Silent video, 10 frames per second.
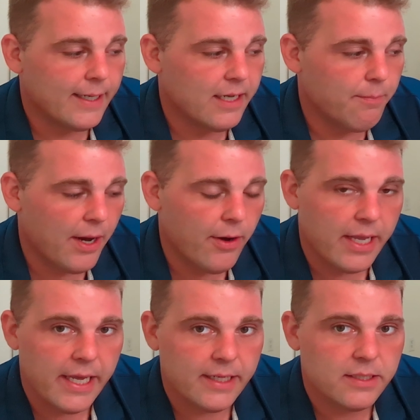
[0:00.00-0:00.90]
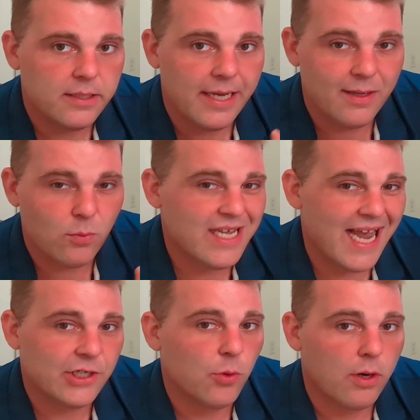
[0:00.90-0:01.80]
comparing it, it was
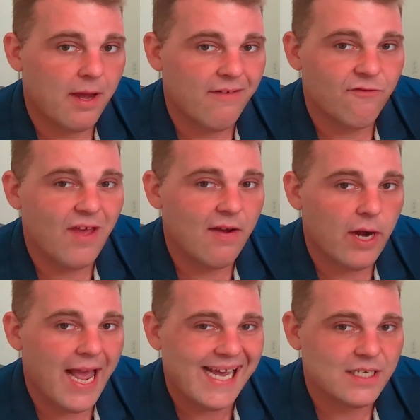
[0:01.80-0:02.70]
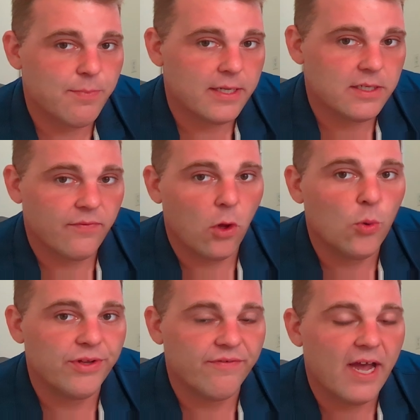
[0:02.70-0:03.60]
actually one of my favorite aspects of the
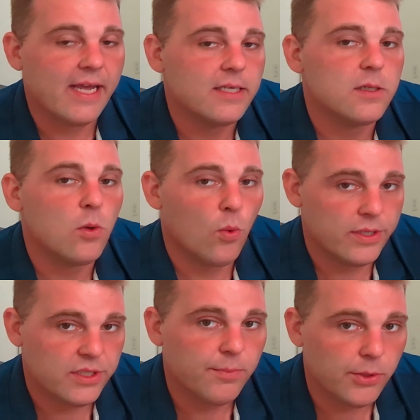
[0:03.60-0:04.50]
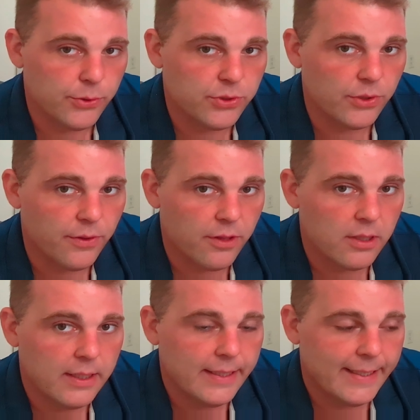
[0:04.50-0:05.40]
whole device was the Bluetooth.
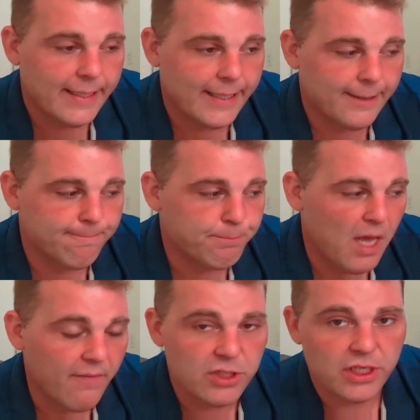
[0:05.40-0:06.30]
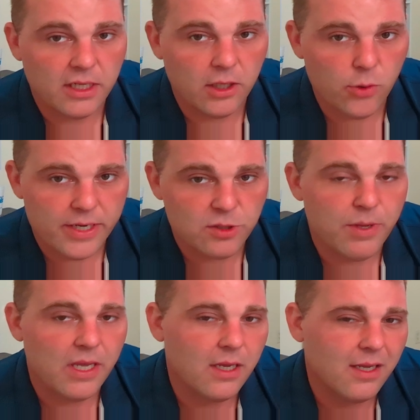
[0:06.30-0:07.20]
Obviously the
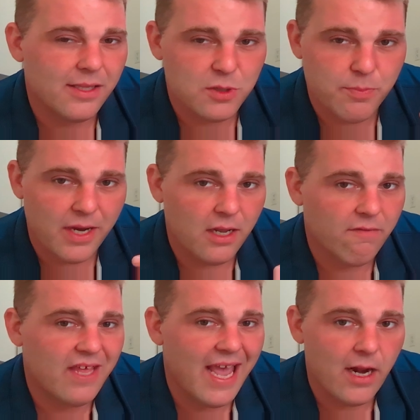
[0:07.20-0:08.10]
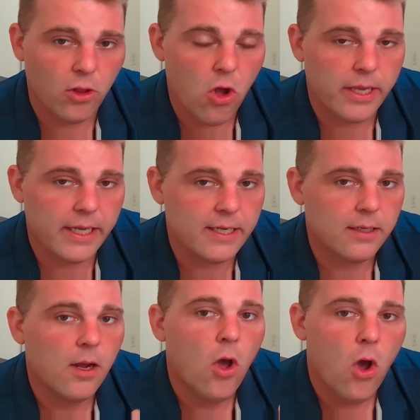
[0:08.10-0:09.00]
USB, the SPDIF, the analog
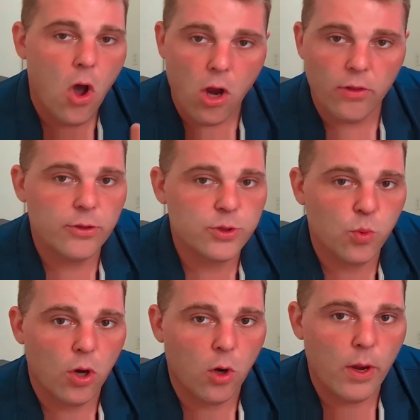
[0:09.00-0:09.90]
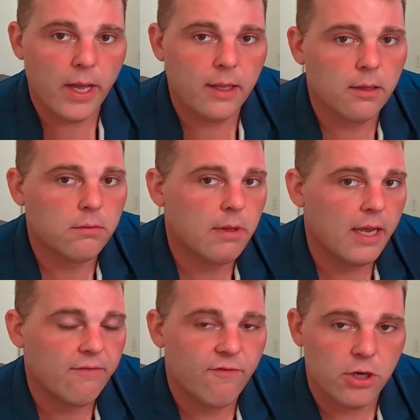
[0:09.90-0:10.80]
in, all of those work well
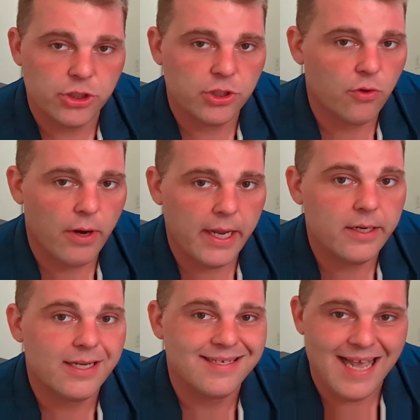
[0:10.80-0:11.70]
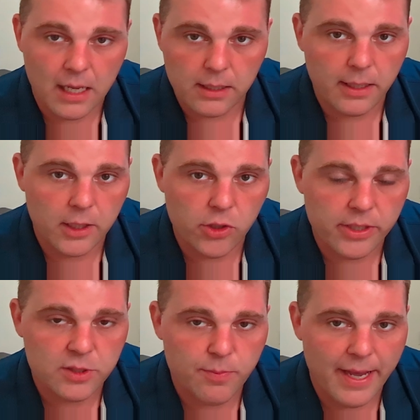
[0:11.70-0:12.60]
and function great, exactly like you'd
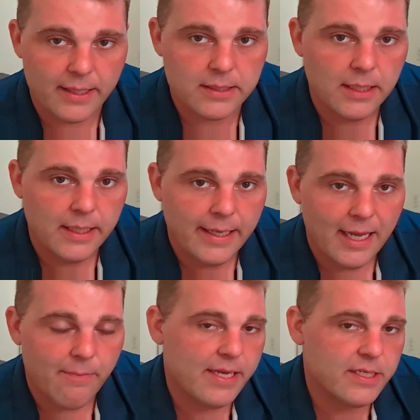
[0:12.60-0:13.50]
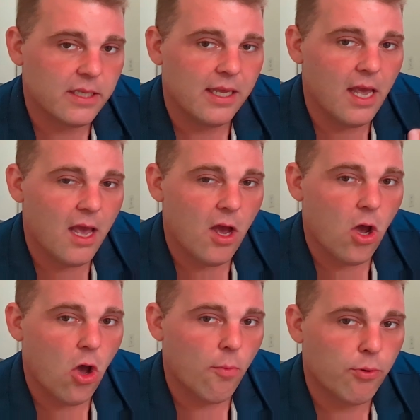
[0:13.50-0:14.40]
expect. And basically
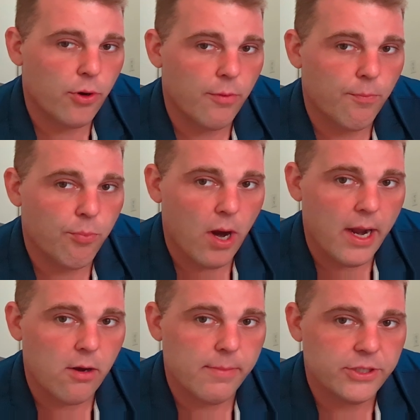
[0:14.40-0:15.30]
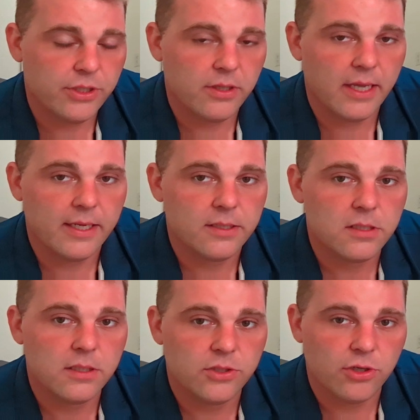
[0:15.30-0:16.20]
all prior mentioned
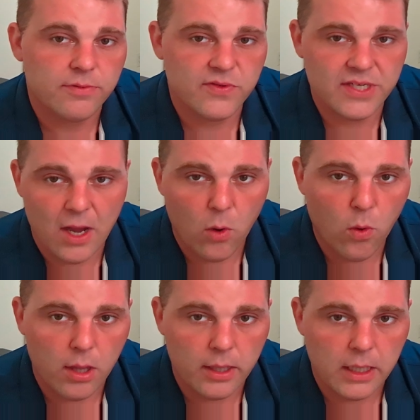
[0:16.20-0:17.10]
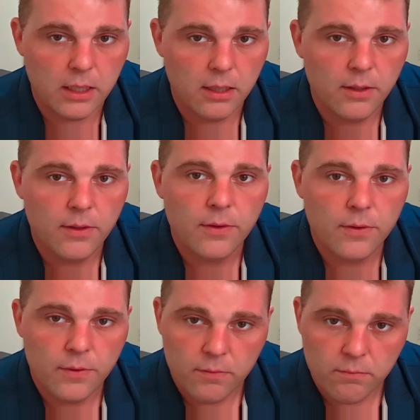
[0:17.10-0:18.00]
things in terms of sound quality
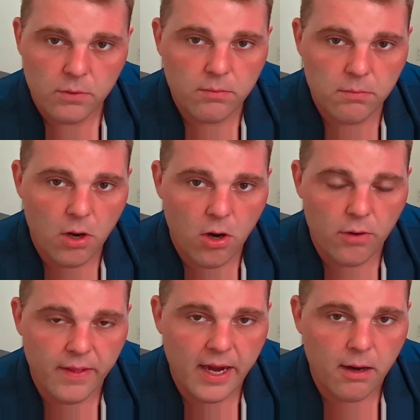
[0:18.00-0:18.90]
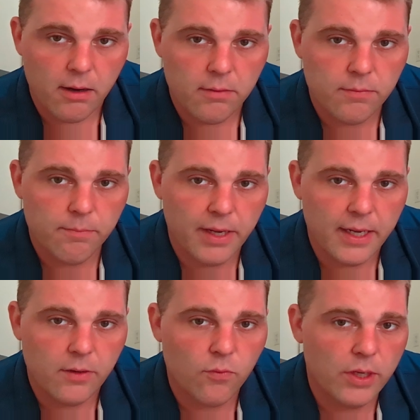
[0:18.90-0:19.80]
are there.
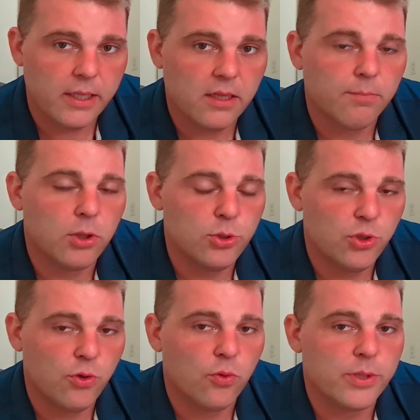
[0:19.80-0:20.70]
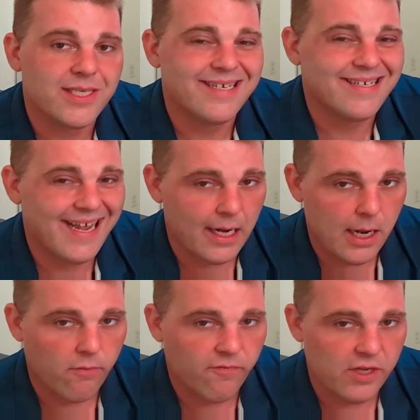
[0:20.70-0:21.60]
But really the Bluetooth was the
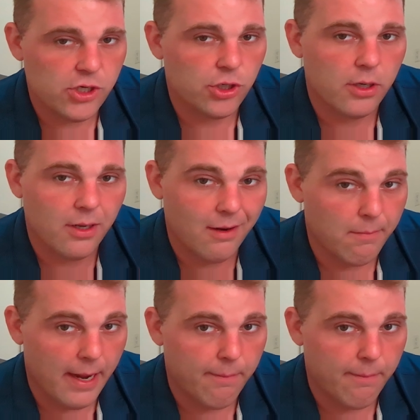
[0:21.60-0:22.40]
standout feature in my